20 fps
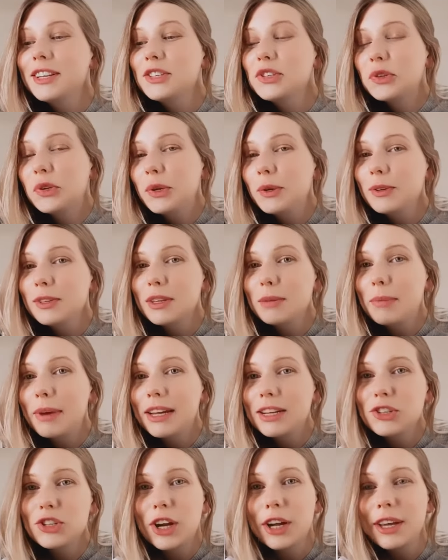So he was a
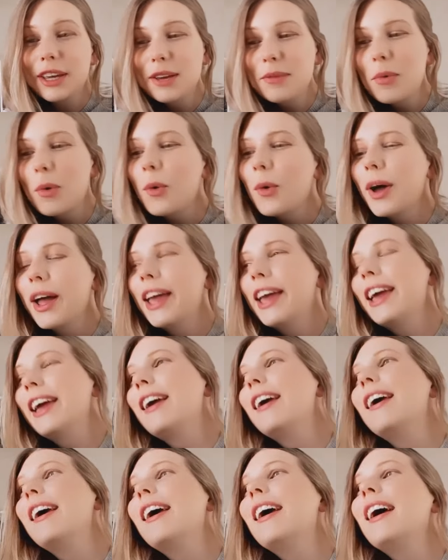big chunky boy.
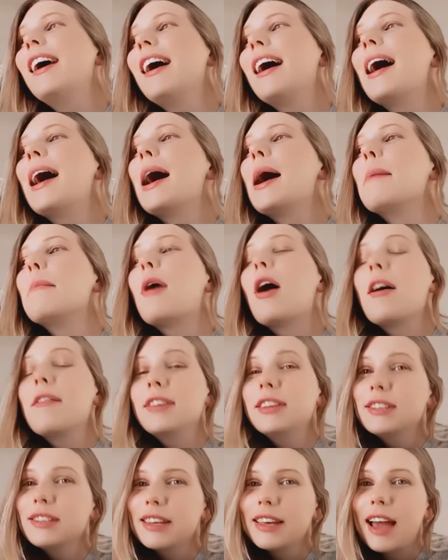
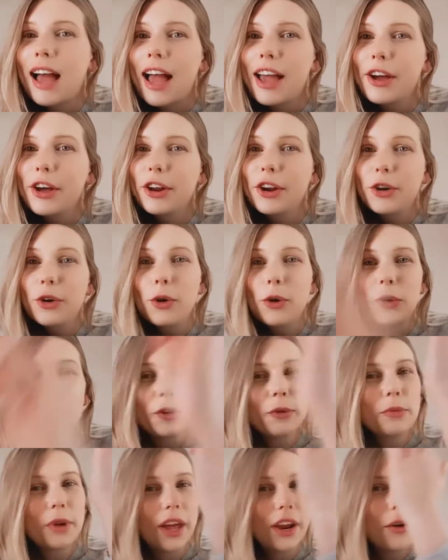Obviously I couldn't hold
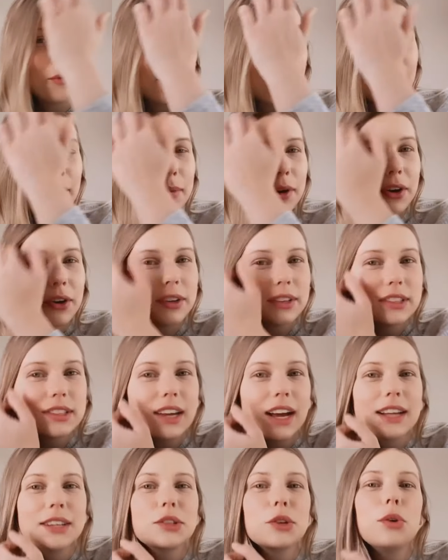him right away, but Chris
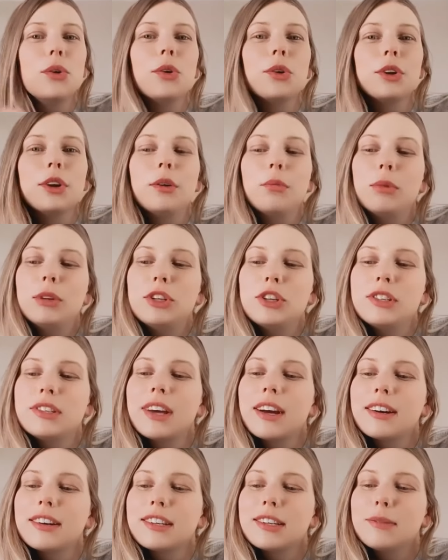got to hold him, which
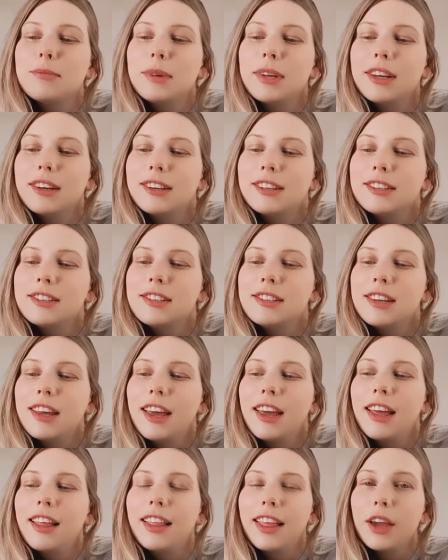sucked because
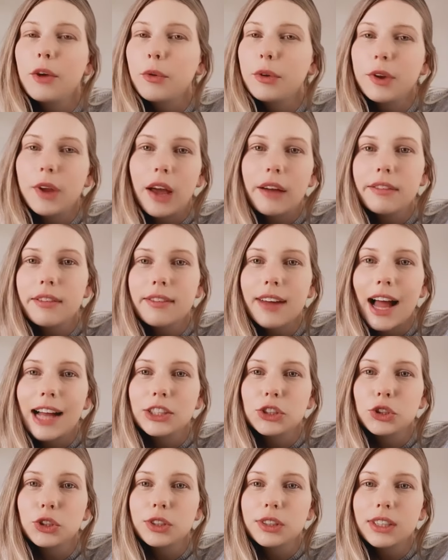like when you have a
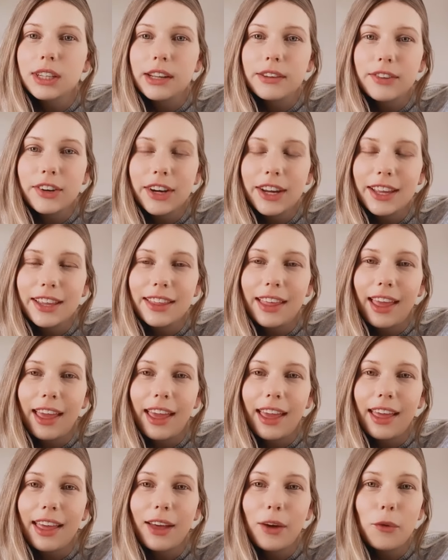vaginal delivery,
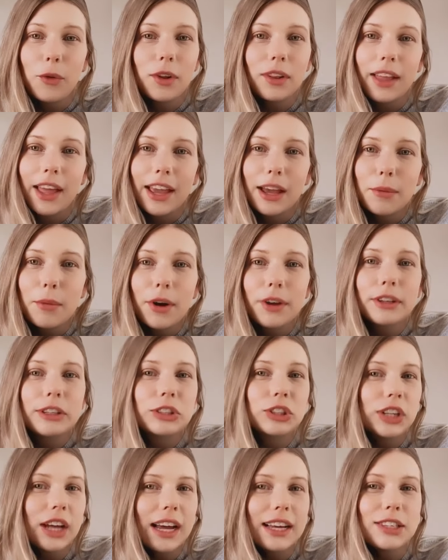they will lay him on
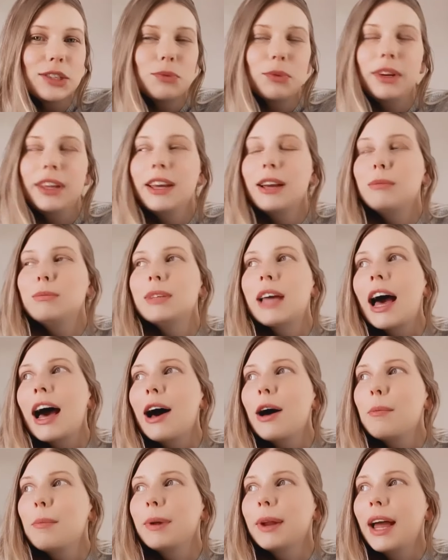your chest when he comes
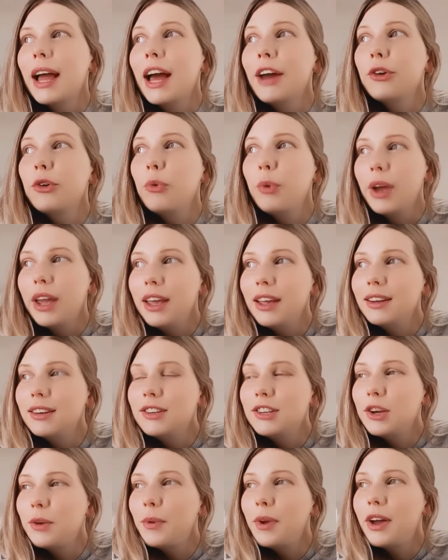out, but I had to wait
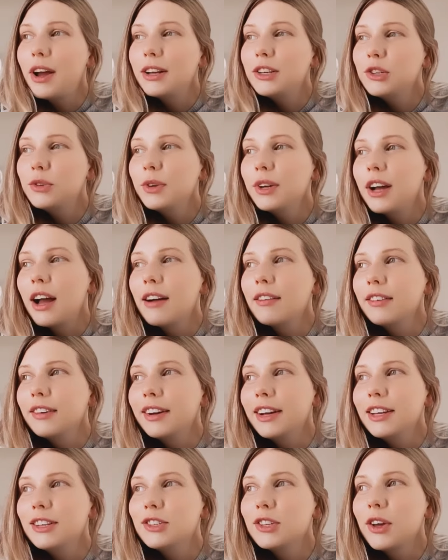until we got to
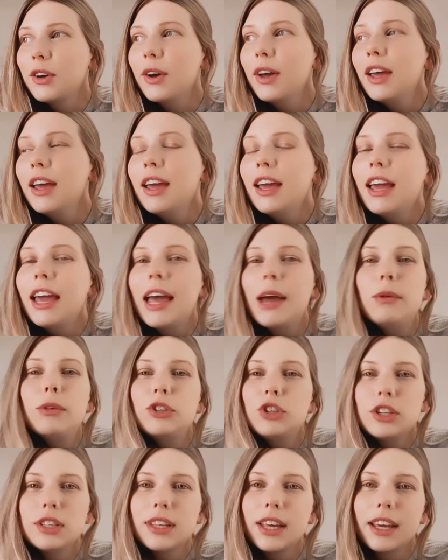recovery. So it
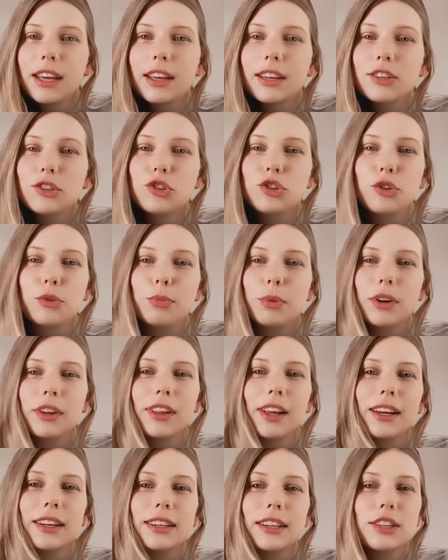was just like super
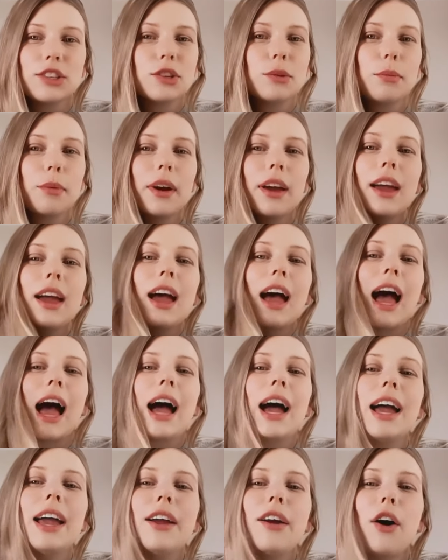like
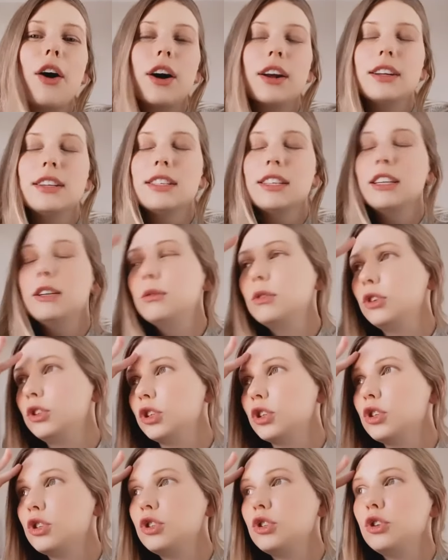I honestly was
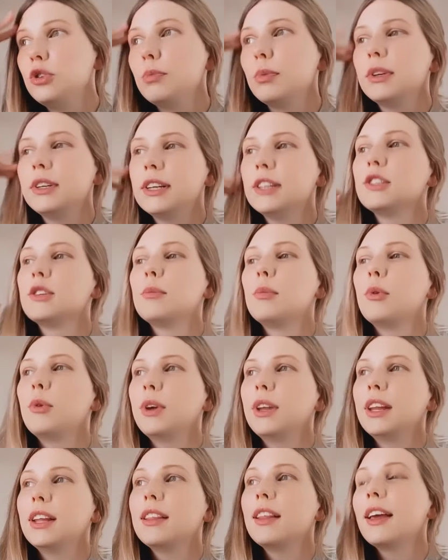just super
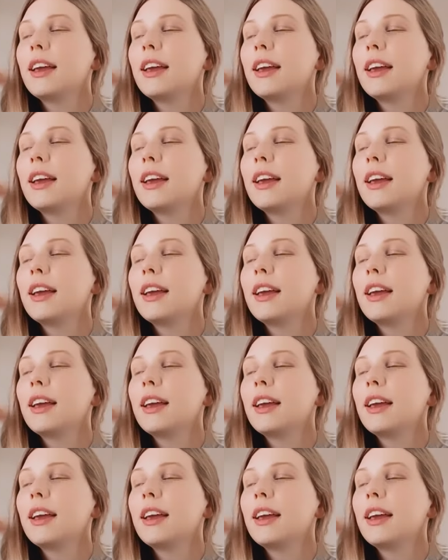disappointed.